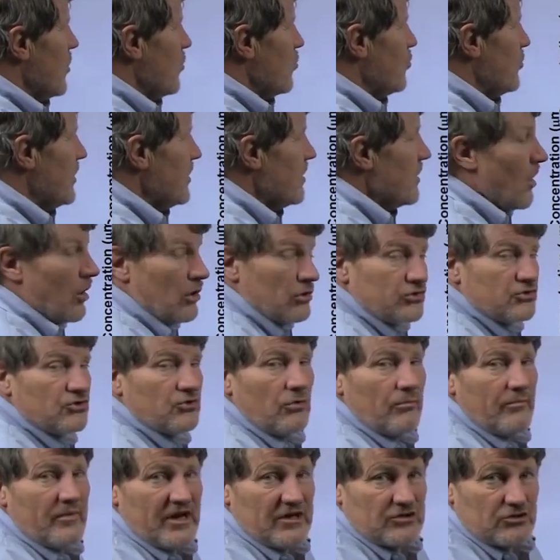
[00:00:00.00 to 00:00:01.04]
We
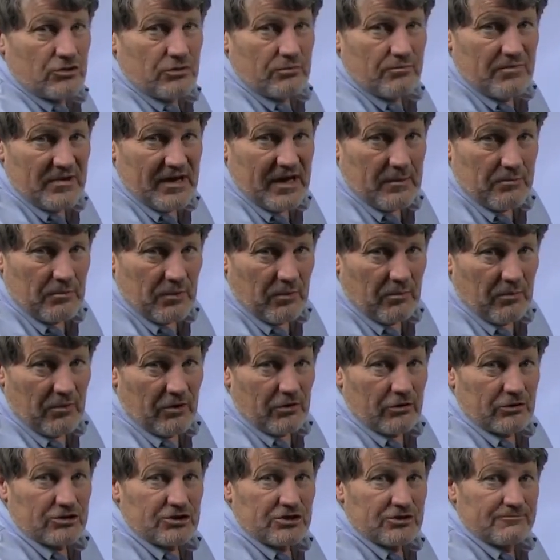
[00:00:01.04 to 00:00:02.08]
also measured paper
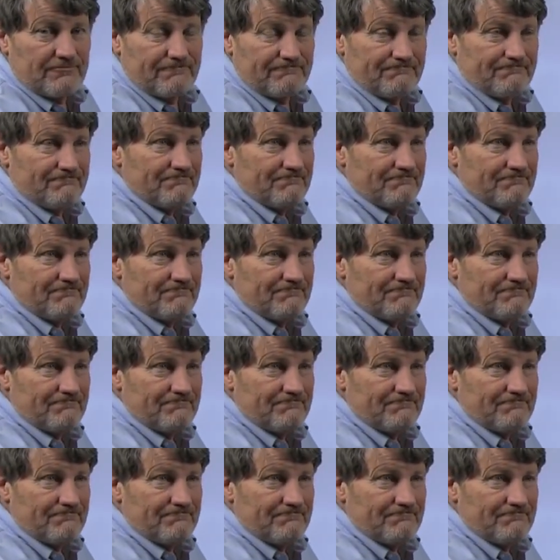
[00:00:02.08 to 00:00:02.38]
birch.